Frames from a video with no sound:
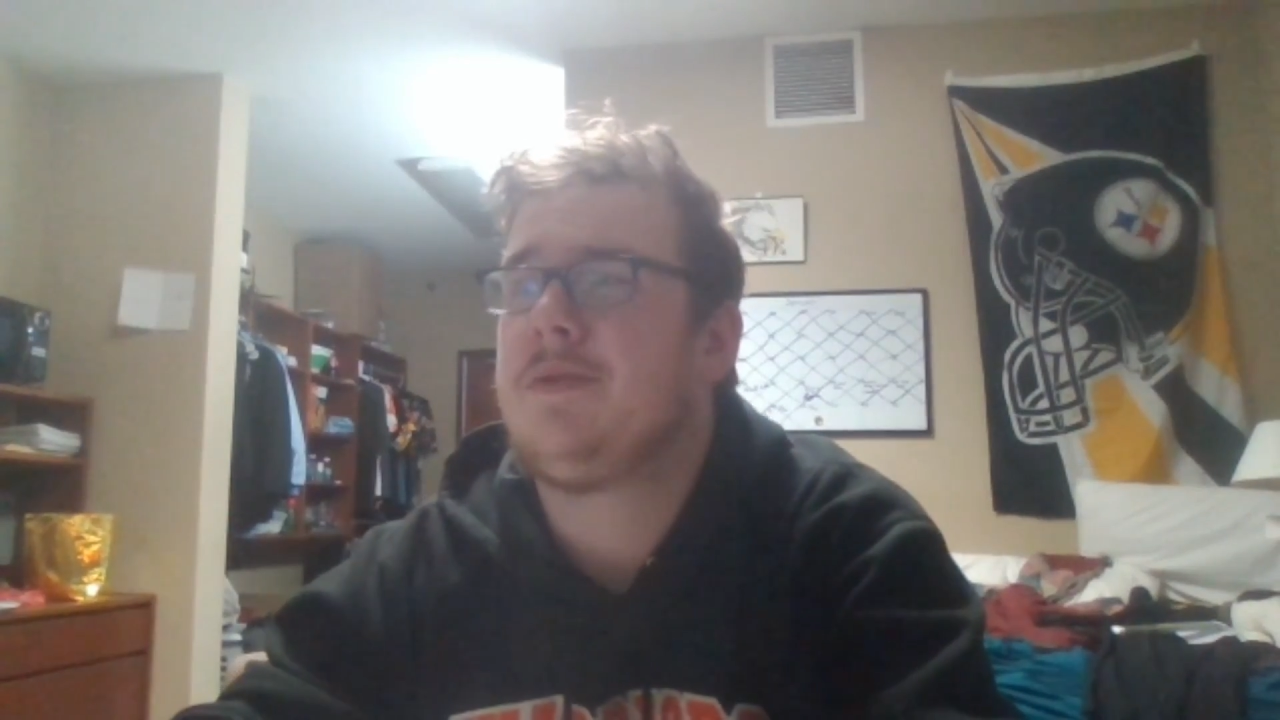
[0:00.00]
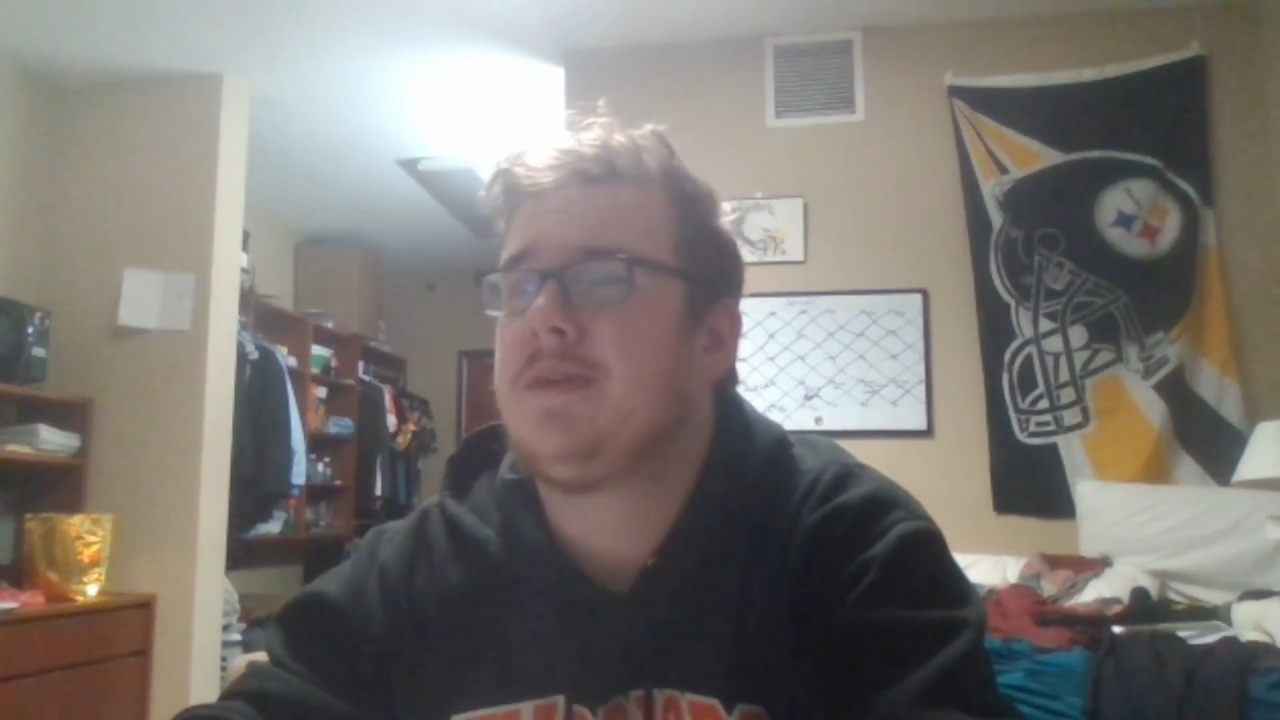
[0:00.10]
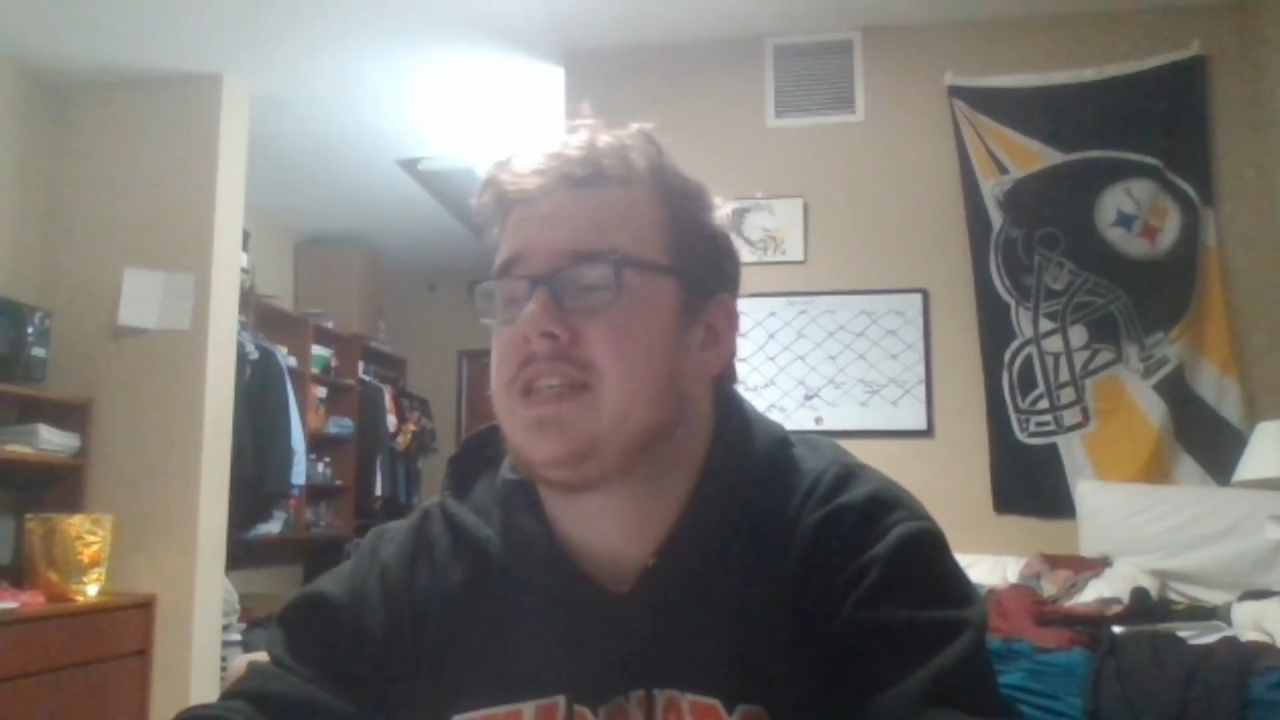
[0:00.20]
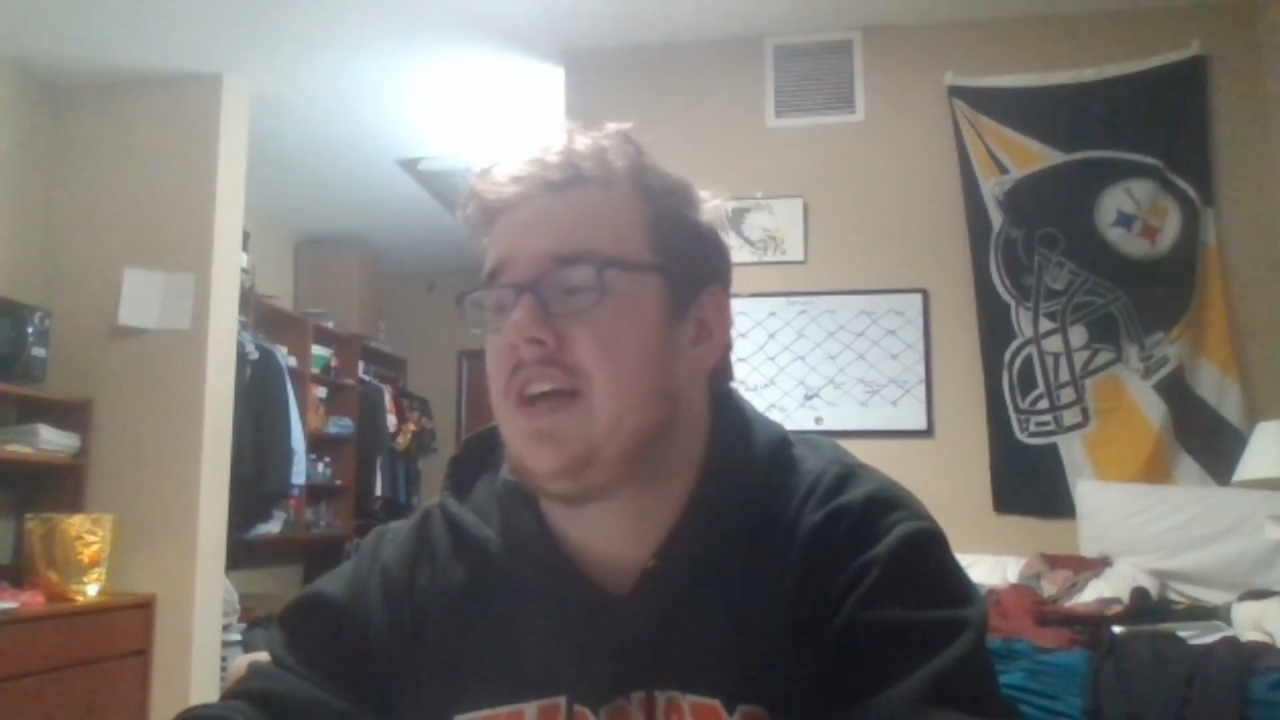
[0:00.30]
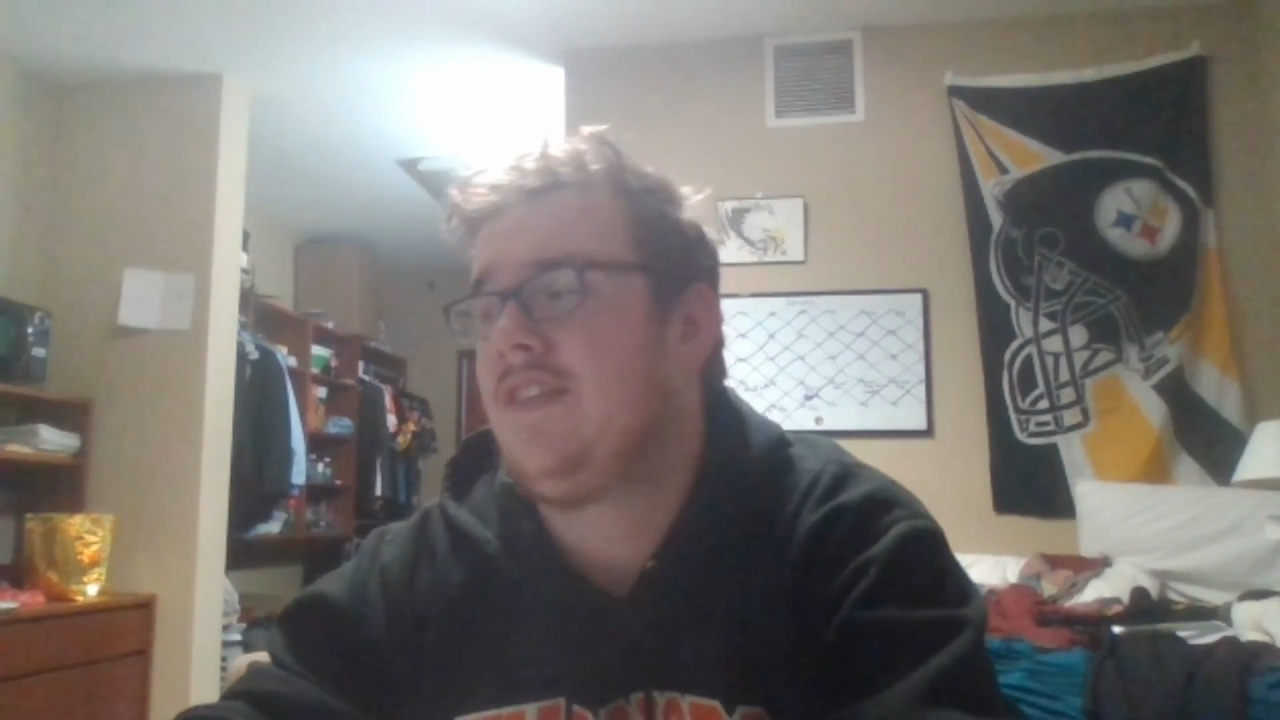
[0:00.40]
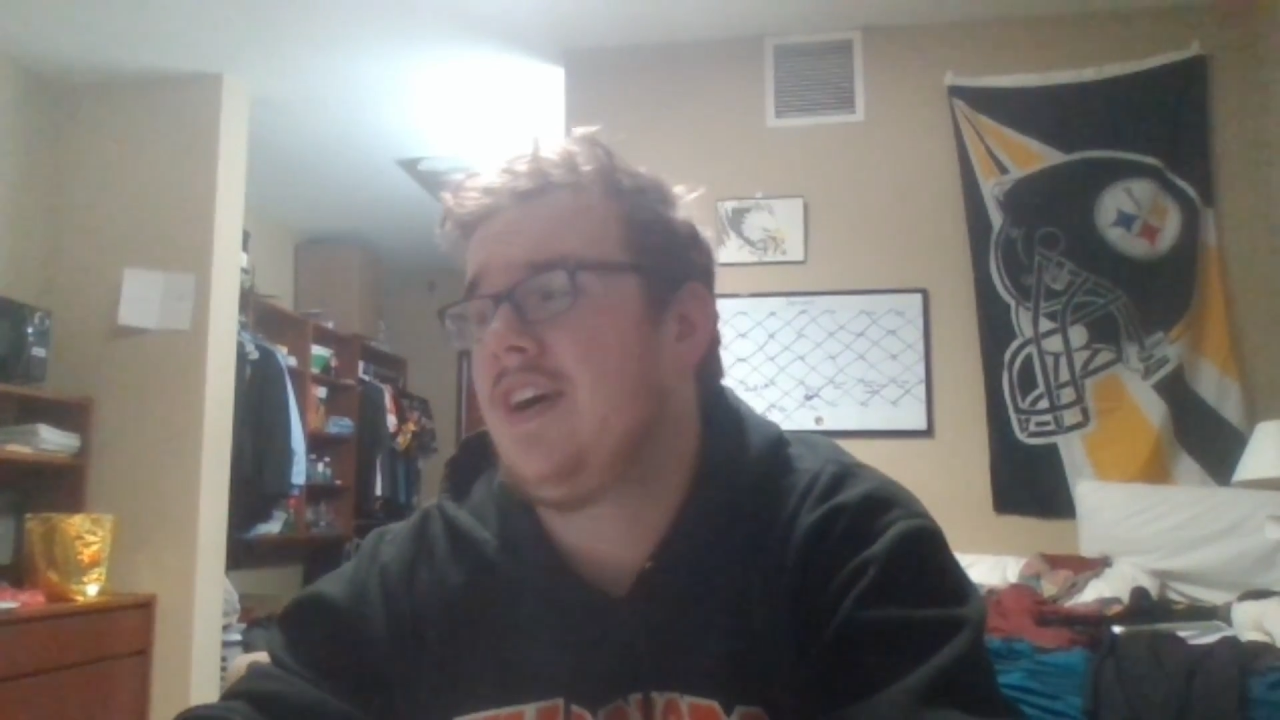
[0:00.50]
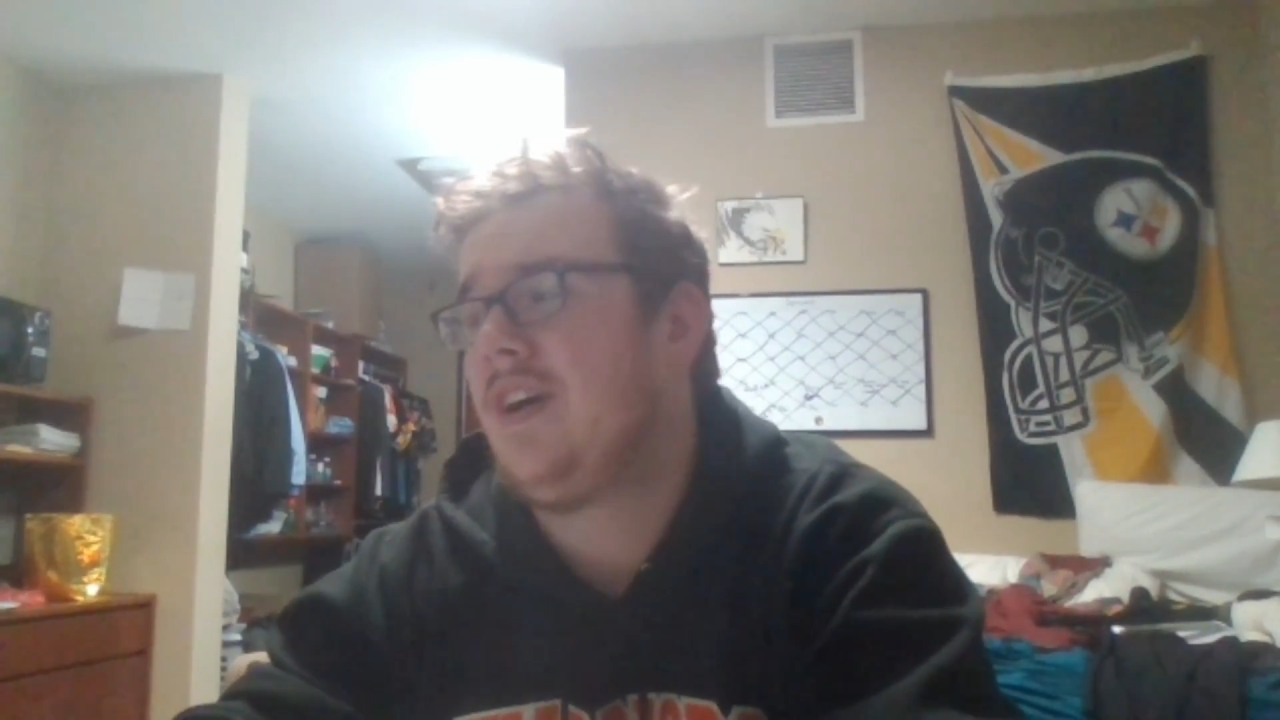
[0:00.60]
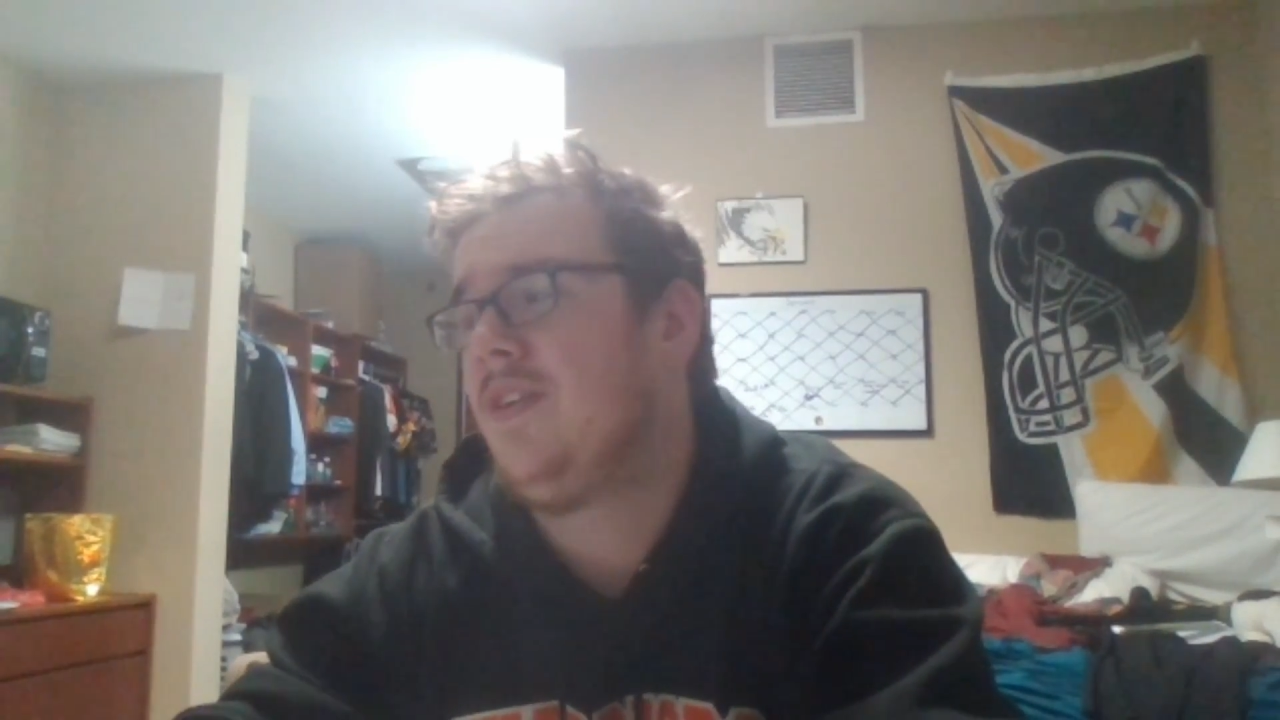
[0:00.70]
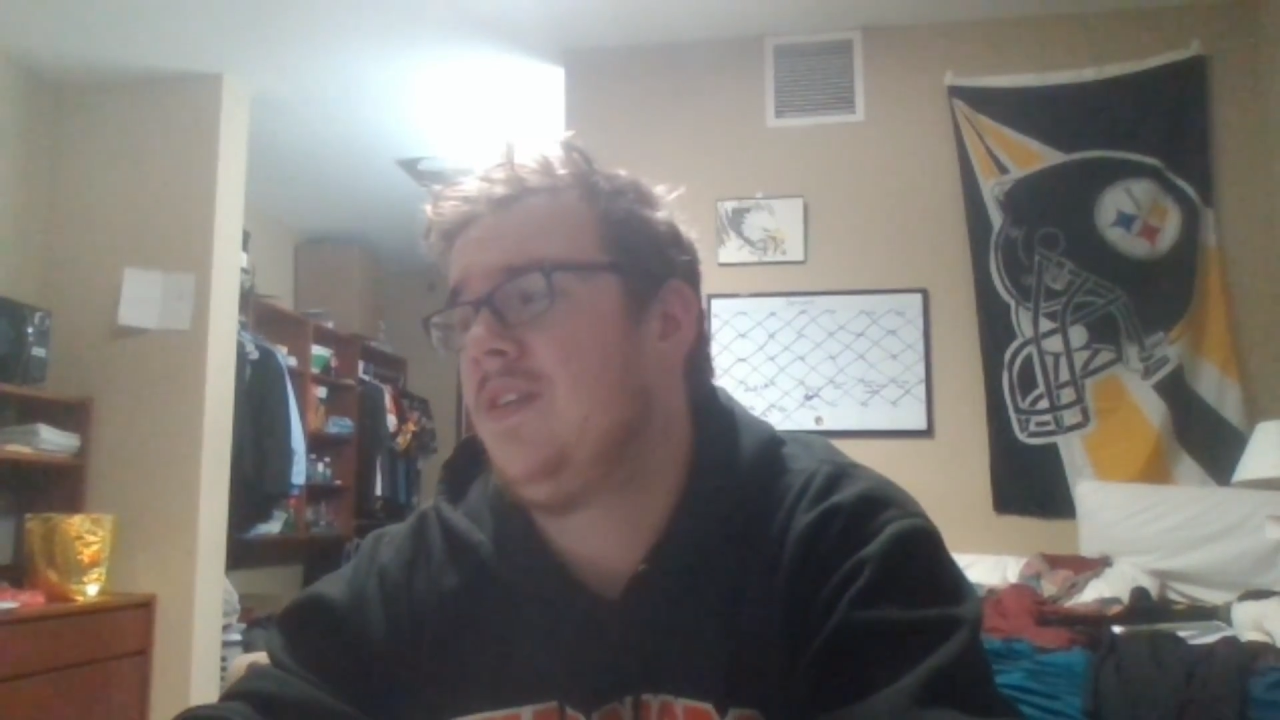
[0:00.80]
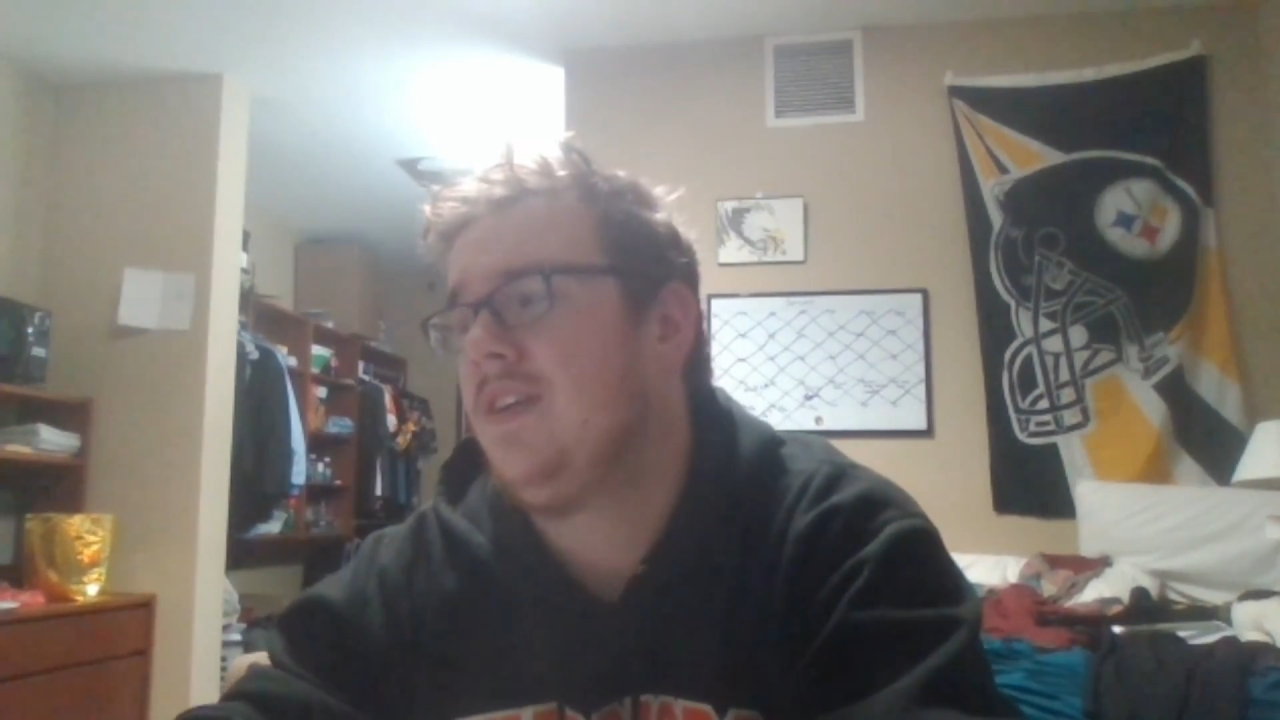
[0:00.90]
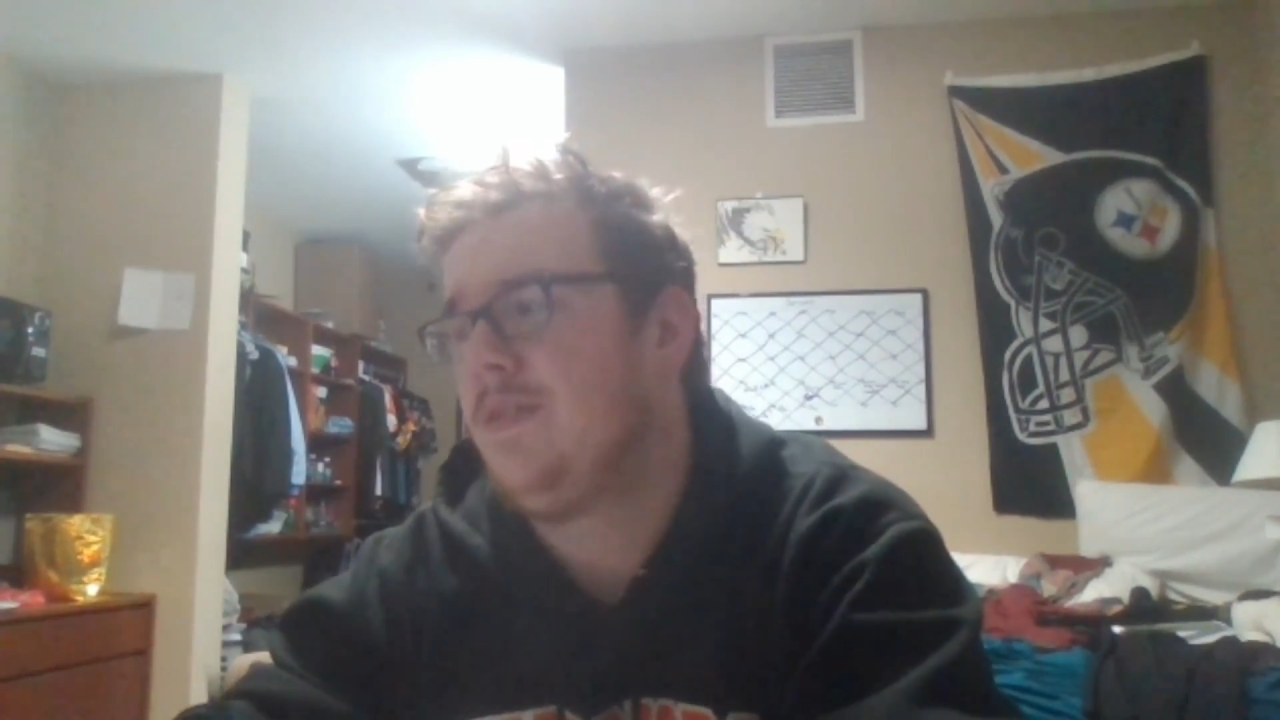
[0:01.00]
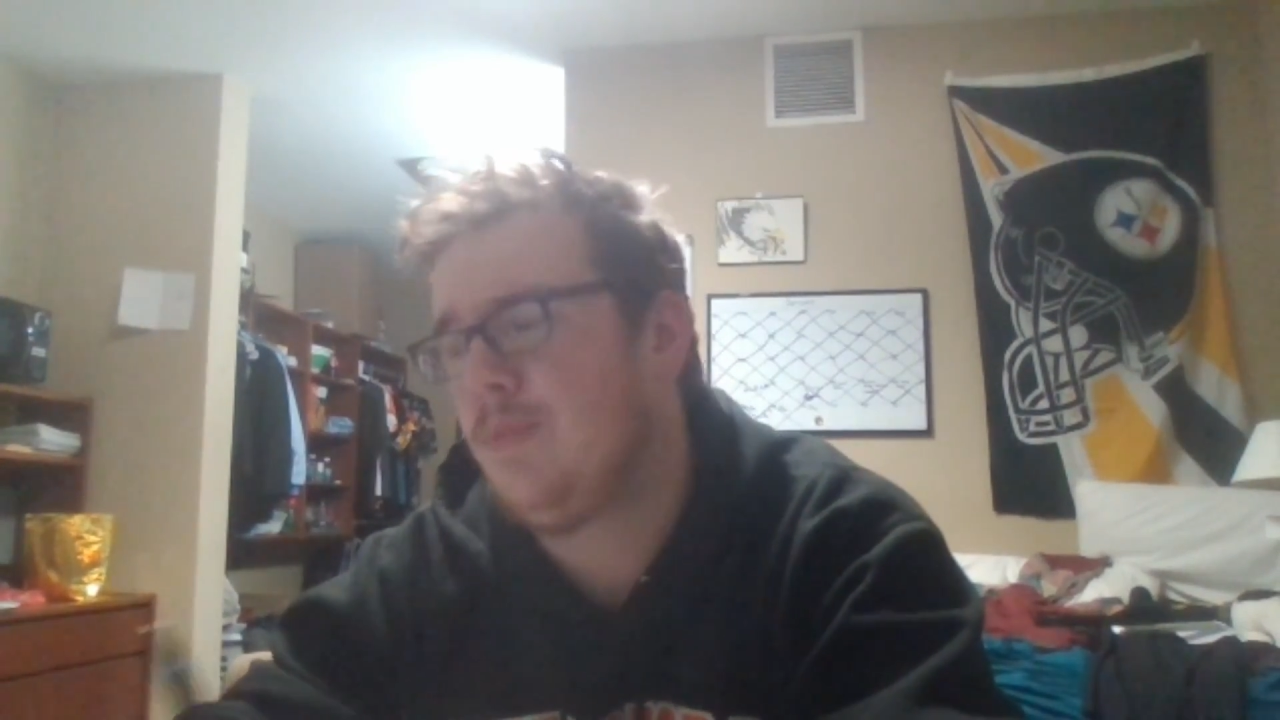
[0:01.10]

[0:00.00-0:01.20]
U S F L,